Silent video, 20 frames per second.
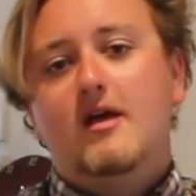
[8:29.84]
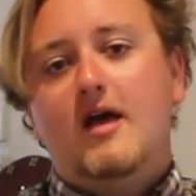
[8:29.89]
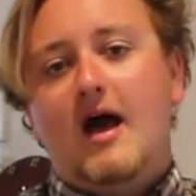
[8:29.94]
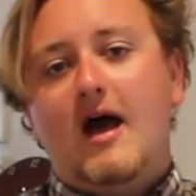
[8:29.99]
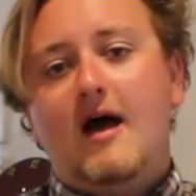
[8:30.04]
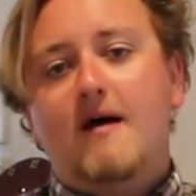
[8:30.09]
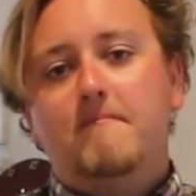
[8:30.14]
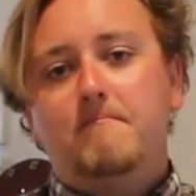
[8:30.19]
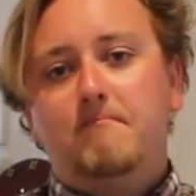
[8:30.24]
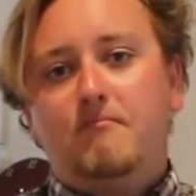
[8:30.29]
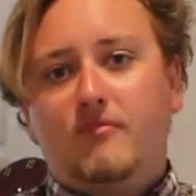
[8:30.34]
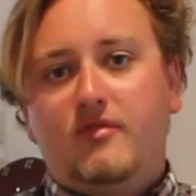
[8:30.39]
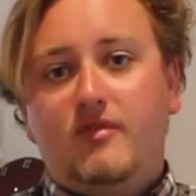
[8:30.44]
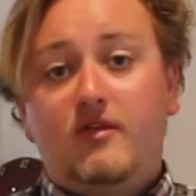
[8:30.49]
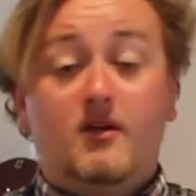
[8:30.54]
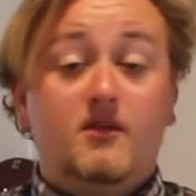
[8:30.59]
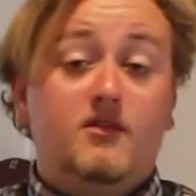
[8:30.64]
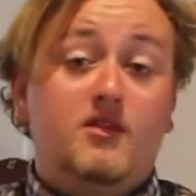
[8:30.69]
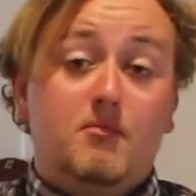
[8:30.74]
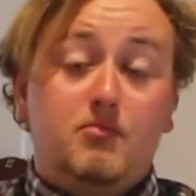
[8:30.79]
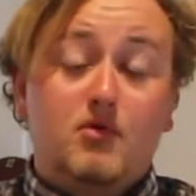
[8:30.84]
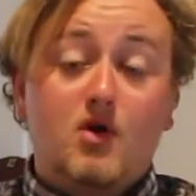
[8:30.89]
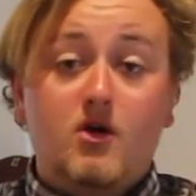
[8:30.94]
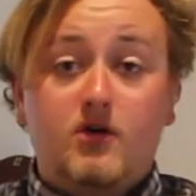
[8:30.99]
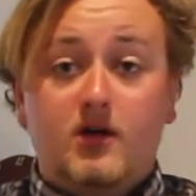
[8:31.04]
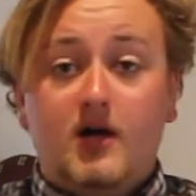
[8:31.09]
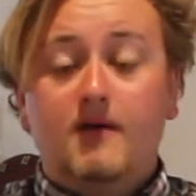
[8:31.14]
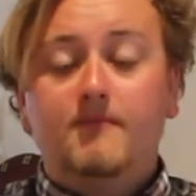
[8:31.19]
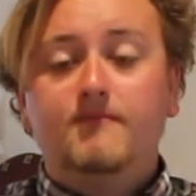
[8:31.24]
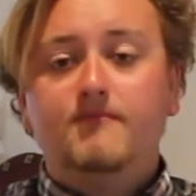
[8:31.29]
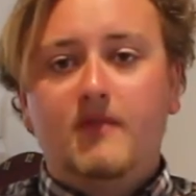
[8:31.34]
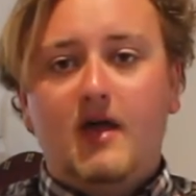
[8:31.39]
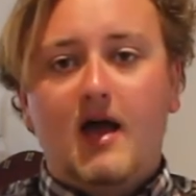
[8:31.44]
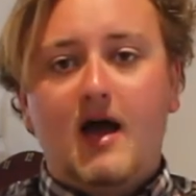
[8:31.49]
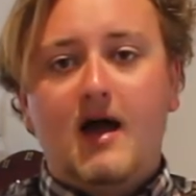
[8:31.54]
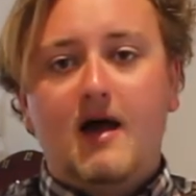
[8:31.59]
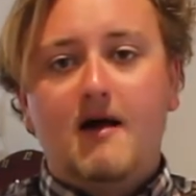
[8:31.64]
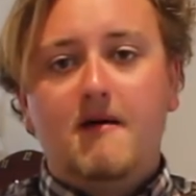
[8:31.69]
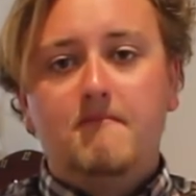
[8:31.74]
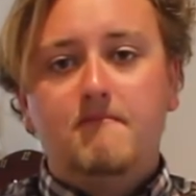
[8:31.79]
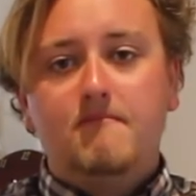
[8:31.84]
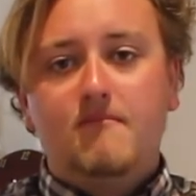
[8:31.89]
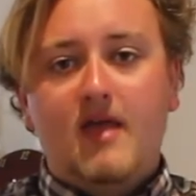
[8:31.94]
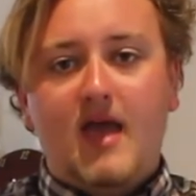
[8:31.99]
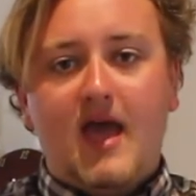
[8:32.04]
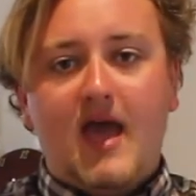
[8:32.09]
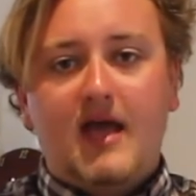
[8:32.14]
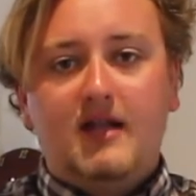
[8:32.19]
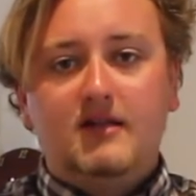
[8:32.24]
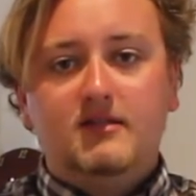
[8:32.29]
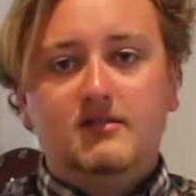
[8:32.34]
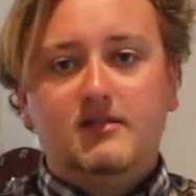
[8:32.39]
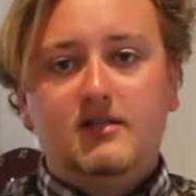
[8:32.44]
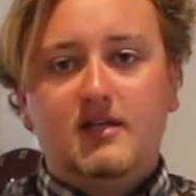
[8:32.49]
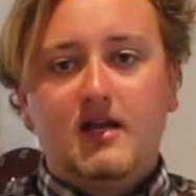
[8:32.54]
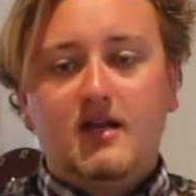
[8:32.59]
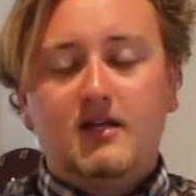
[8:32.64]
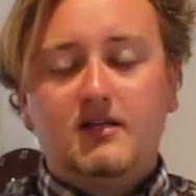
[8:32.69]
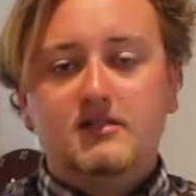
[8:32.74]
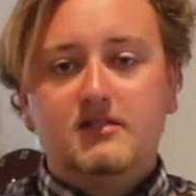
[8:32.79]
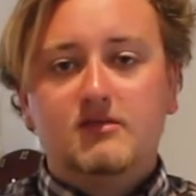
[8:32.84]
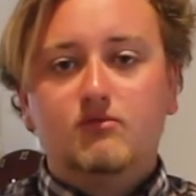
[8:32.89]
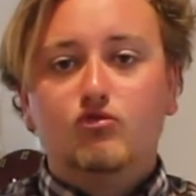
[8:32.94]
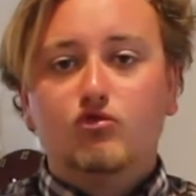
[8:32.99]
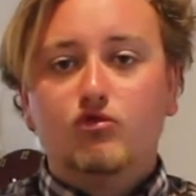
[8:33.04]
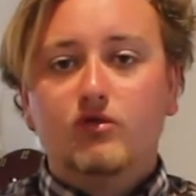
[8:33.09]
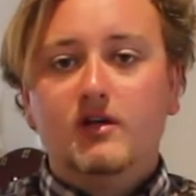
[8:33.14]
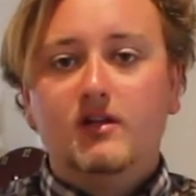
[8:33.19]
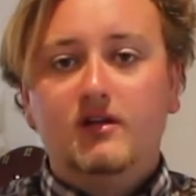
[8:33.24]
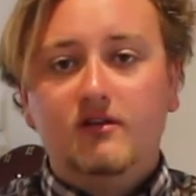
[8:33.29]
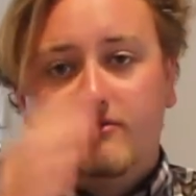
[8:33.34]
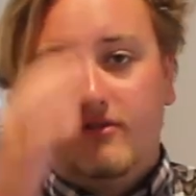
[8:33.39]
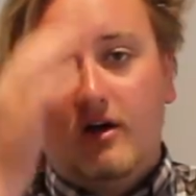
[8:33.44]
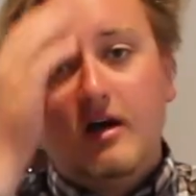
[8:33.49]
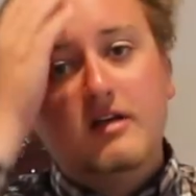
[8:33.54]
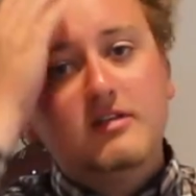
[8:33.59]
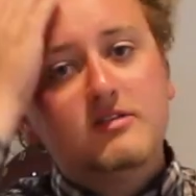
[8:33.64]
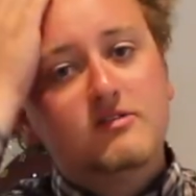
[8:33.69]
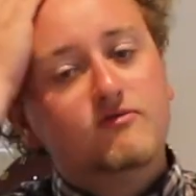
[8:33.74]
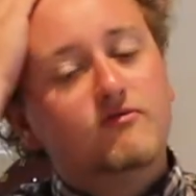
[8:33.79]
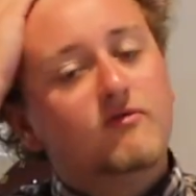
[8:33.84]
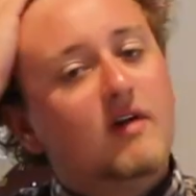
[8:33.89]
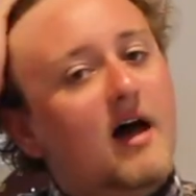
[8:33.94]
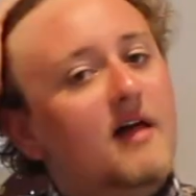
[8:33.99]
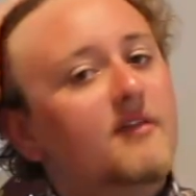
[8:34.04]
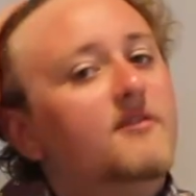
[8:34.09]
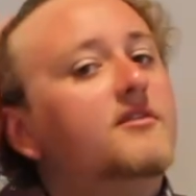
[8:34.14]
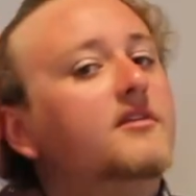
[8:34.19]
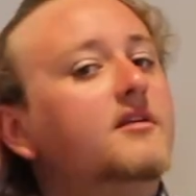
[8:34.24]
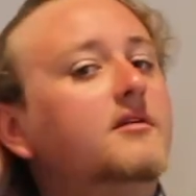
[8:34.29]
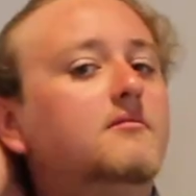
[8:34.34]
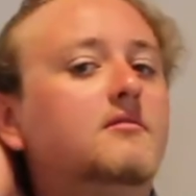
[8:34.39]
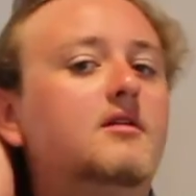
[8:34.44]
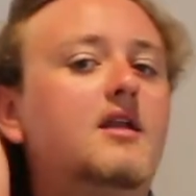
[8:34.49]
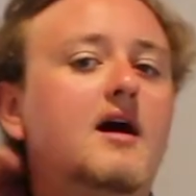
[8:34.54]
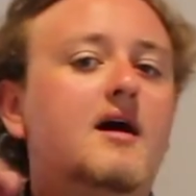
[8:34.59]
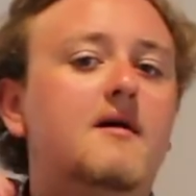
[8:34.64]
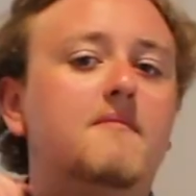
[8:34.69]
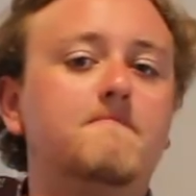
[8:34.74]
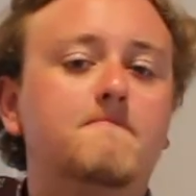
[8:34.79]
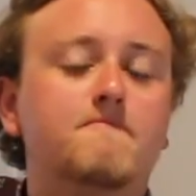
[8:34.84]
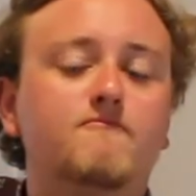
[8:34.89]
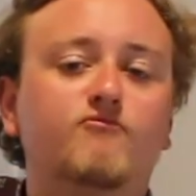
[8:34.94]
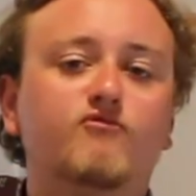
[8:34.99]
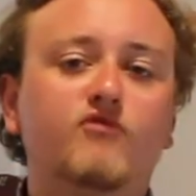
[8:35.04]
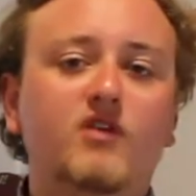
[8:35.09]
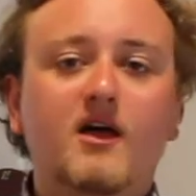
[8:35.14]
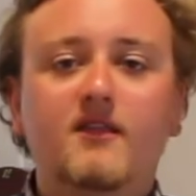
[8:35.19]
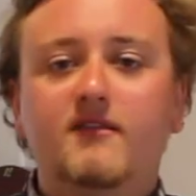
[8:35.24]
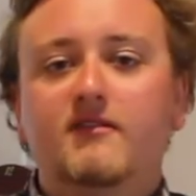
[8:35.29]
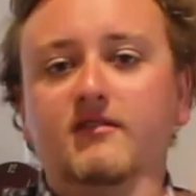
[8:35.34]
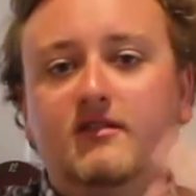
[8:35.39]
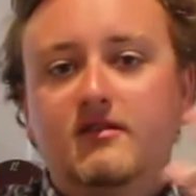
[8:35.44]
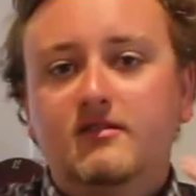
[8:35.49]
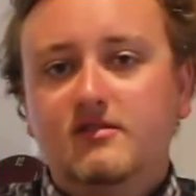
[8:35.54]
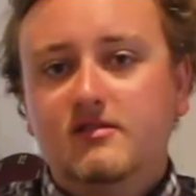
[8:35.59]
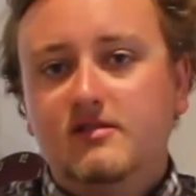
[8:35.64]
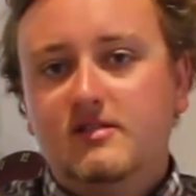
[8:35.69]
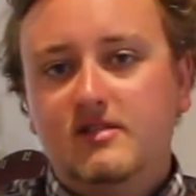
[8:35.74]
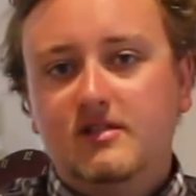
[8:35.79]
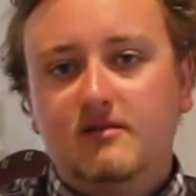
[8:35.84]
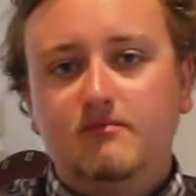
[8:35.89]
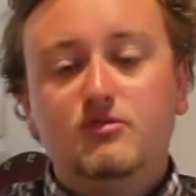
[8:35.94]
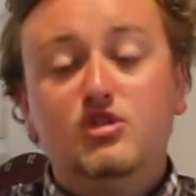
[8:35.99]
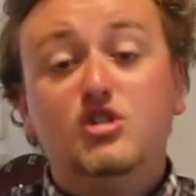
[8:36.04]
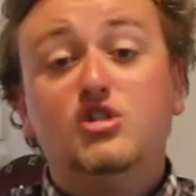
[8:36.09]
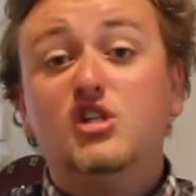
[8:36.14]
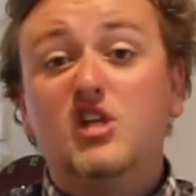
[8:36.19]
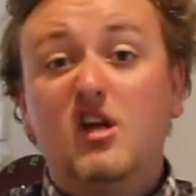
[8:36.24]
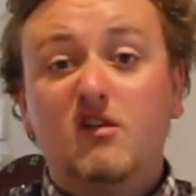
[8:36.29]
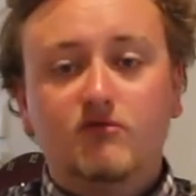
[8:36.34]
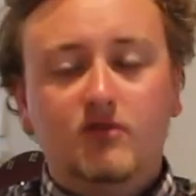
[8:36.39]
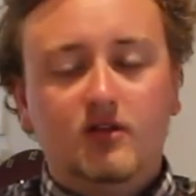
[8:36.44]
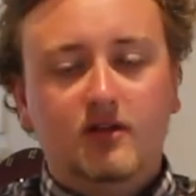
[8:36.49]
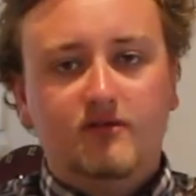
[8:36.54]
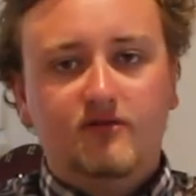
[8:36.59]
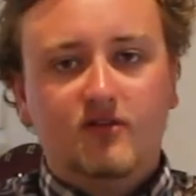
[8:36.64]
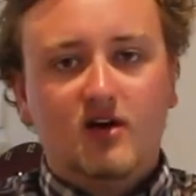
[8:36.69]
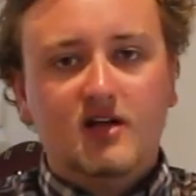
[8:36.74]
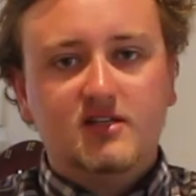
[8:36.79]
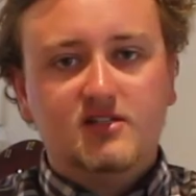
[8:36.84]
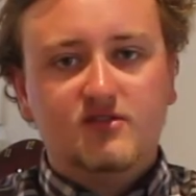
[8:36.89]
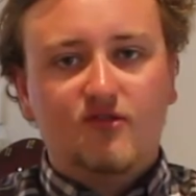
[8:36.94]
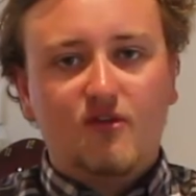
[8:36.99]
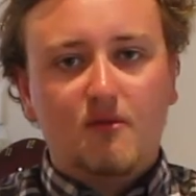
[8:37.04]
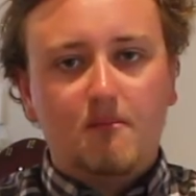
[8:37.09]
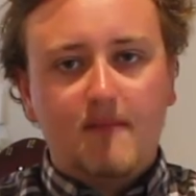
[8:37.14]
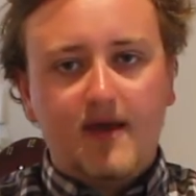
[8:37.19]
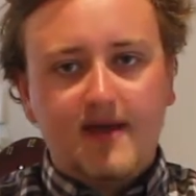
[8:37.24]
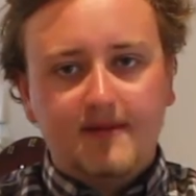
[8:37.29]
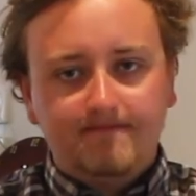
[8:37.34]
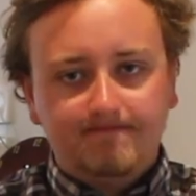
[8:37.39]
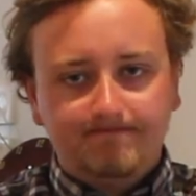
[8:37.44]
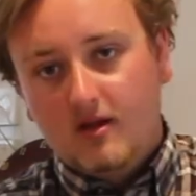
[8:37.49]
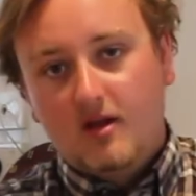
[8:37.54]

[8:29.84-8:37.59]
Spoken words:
the broker, and getting some real advice rather than some general advice from me.